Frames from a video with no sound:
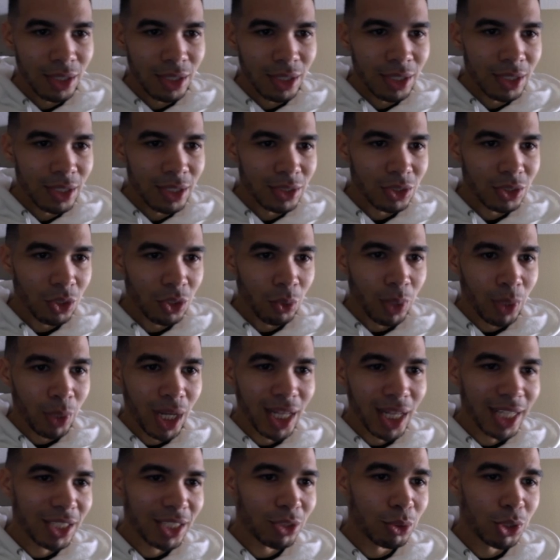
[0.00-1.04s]
So what I
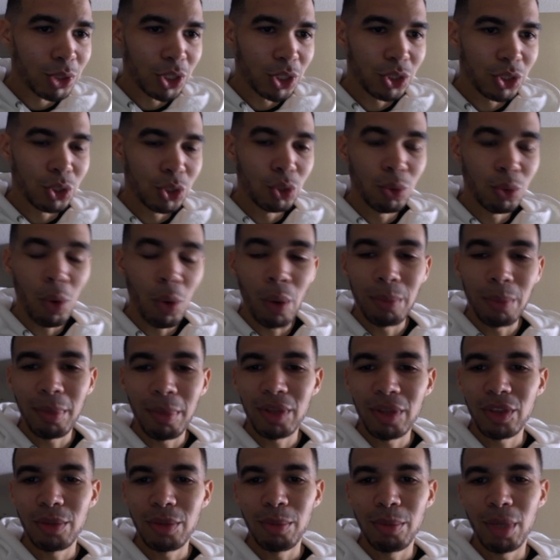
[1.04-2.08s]
like to usually do going
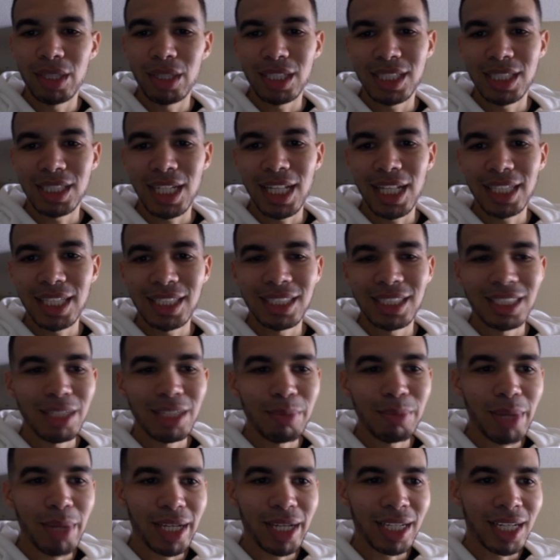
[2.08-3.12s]
month to month is I like to sit
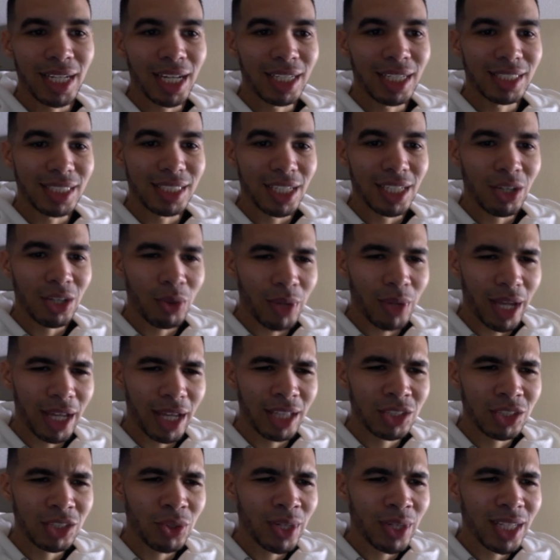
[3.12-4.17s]
back and kind of say, okay,
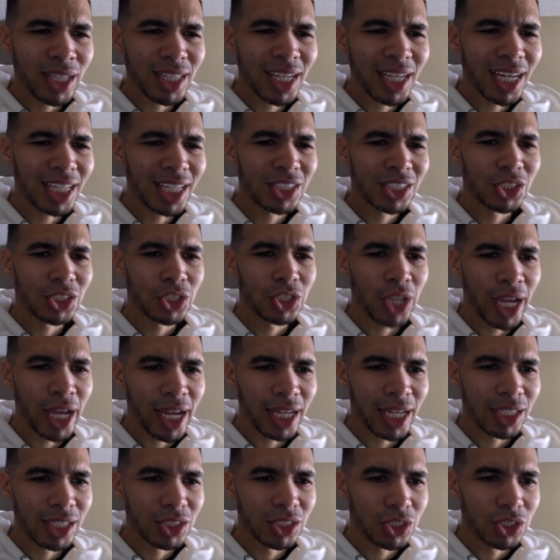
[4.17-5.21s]
is there anything I can
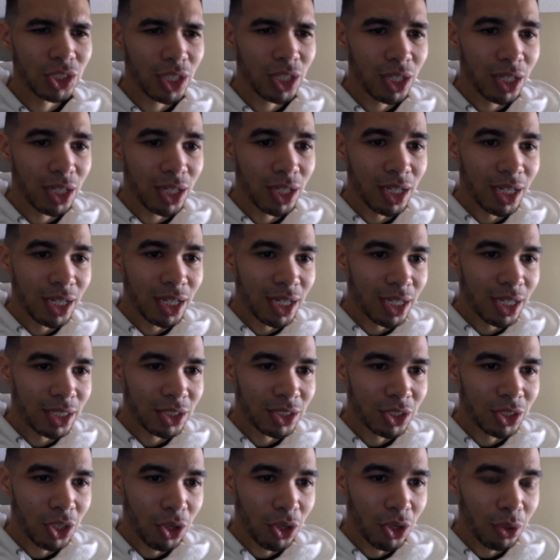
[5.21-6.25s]
change,
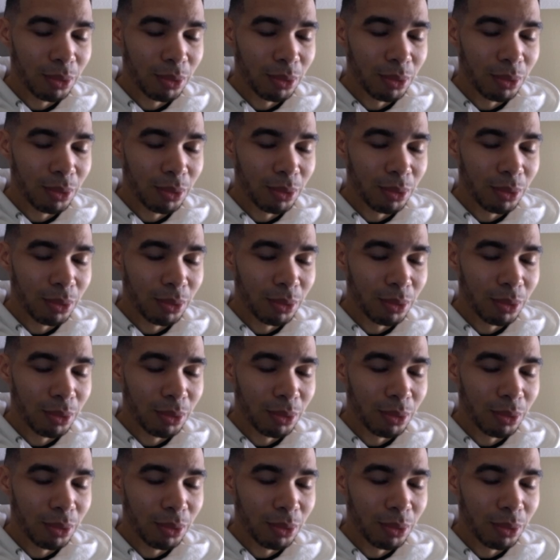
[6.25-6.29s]
in